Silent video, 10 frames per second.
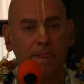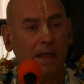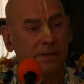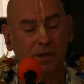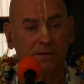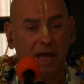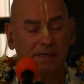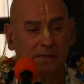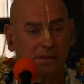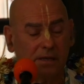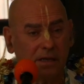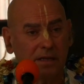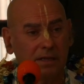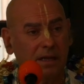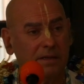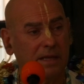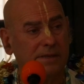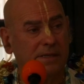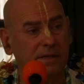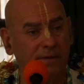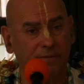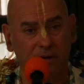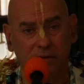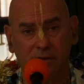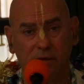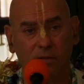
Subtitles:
So that's the difference.